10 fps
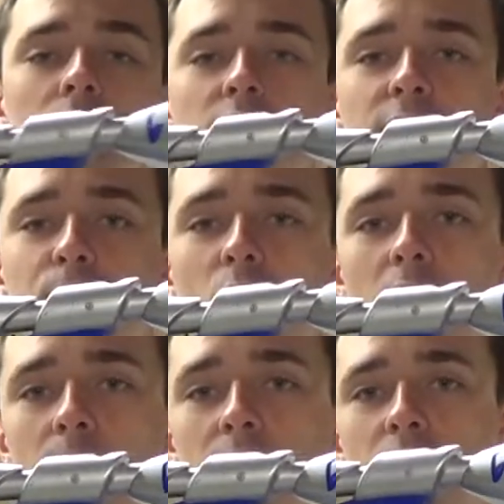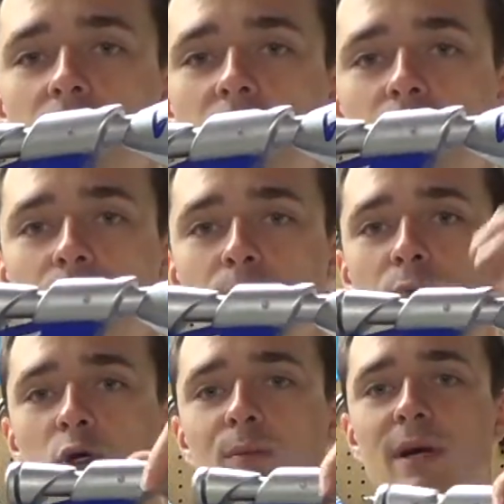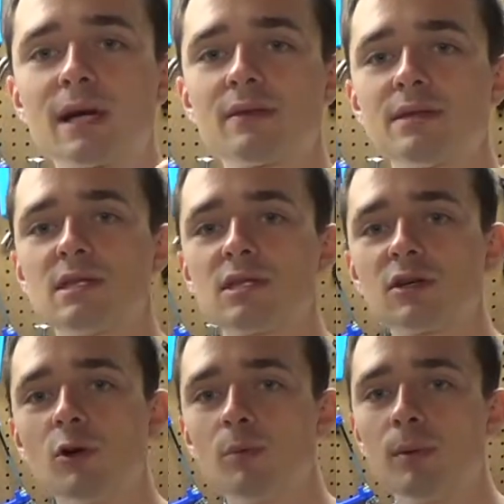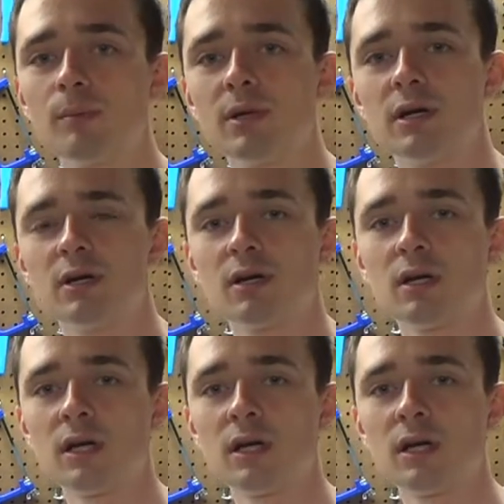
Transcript: to prime it, you have to push back on the scope up here.